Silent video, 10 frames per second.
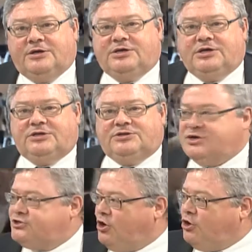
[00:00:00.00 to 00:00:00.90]
He
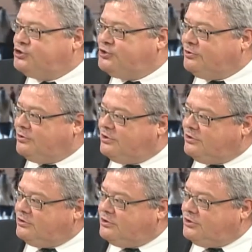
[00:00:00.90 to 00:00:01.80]
does also
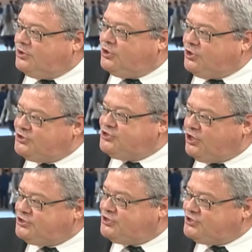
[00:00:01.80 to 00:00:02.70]

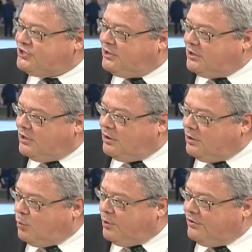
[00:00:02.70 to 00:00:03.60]

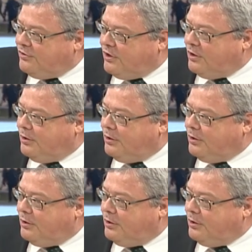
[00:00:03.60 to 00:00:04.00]
consultancy with